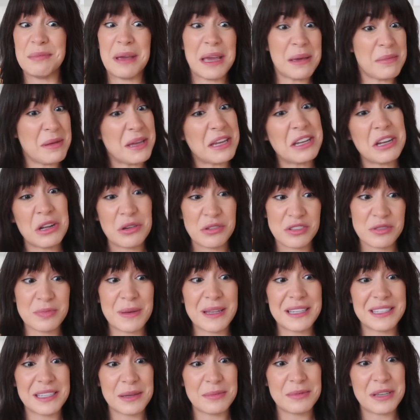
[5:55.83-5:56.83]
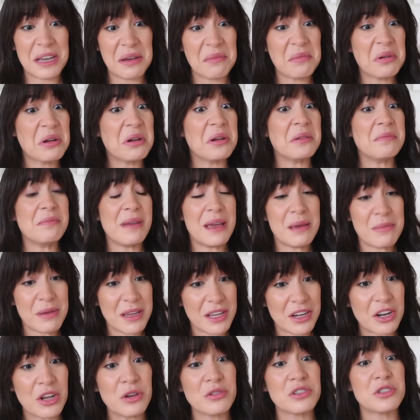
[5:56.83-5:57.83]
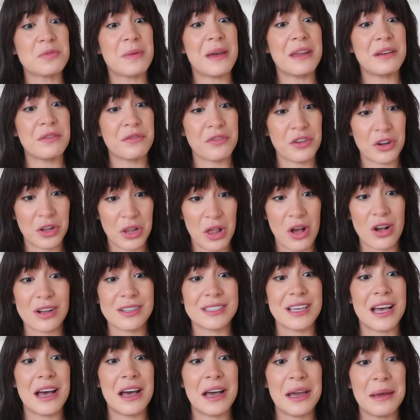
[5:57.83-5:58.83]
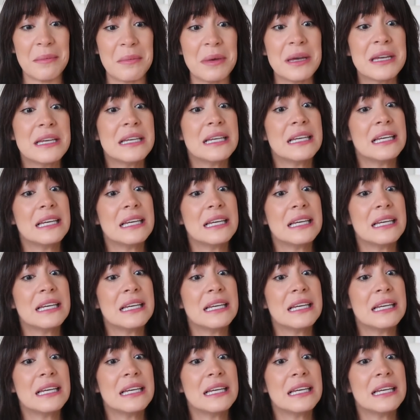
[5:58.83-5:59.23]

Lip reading: maybe a no-spend September and maybe a no-spend for a long time